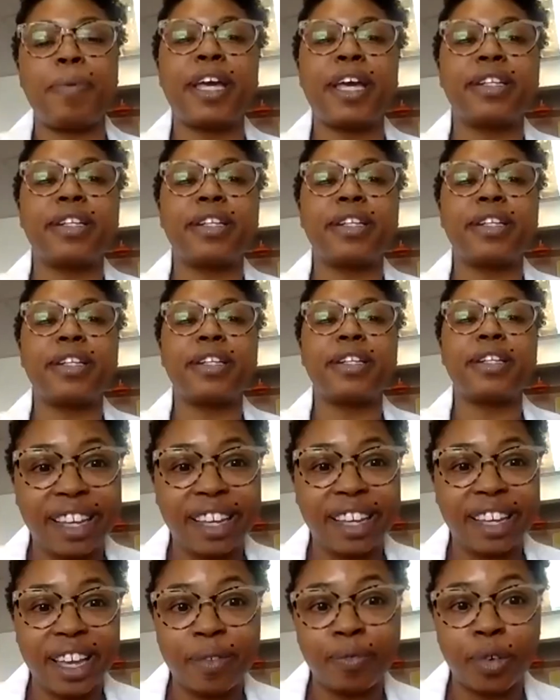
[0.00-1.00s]
picked up
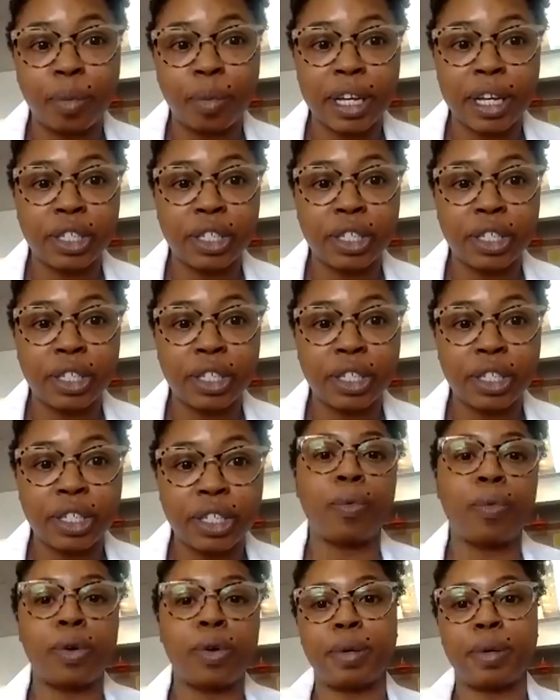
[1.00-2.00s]
any information
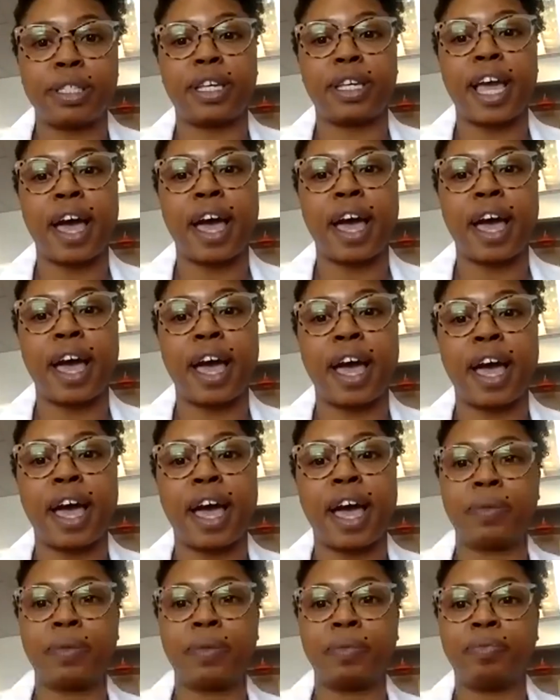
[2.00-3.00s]
while we were busy having fun.